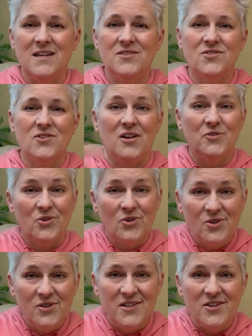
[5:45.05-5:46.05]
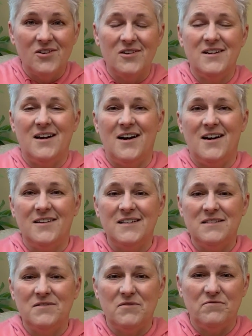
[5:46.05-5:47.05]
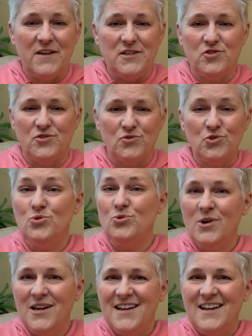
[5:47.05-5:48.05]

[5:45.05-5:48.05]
installed earlier in phase 2.